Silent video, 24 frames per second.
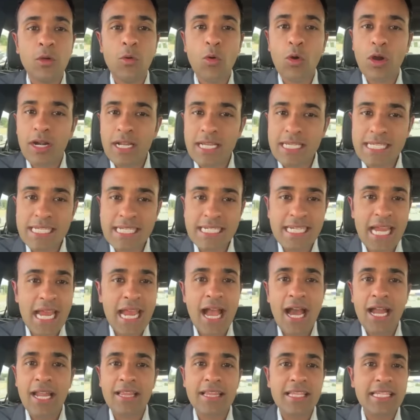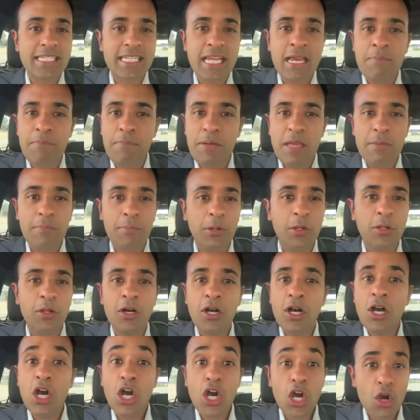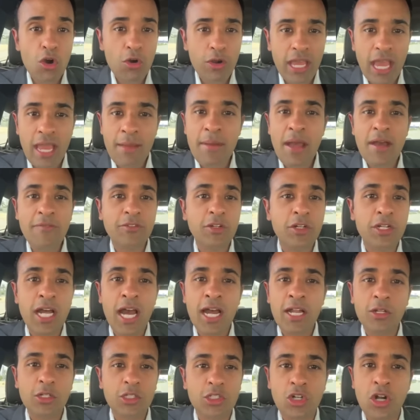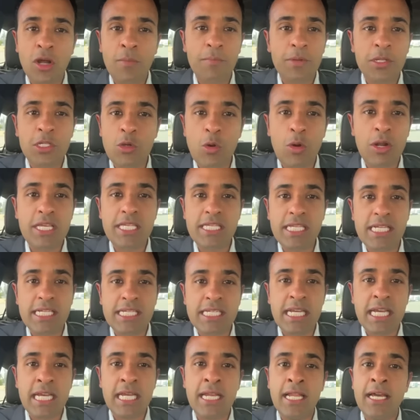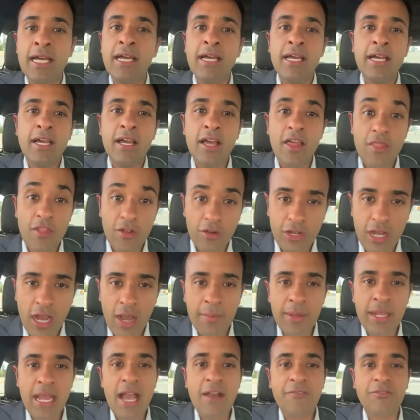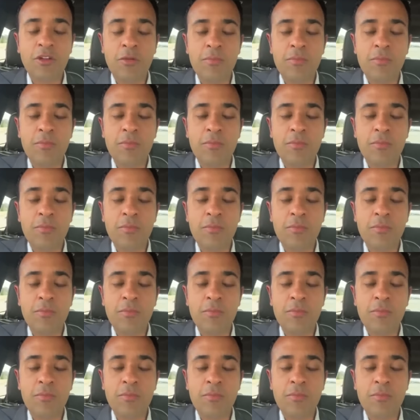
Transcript: We're going to stay on it. The same people who came after Donald Trump in 2016, they're coming after